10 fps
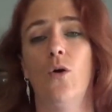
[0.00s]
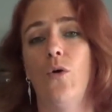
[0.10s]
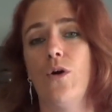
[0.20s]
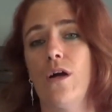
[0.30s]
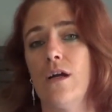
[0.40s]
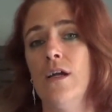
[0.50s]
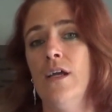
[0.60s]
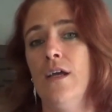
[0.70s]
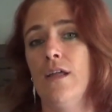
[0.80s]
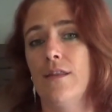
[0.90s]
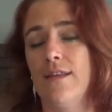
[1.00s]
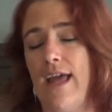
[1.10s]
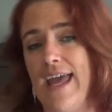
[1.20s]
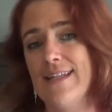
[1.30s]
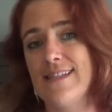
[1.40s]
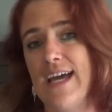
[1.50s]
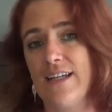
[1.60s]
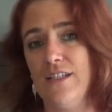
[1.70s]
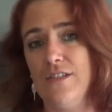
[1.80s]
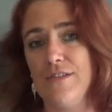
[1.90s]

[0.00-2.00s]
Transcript: or ANZAC can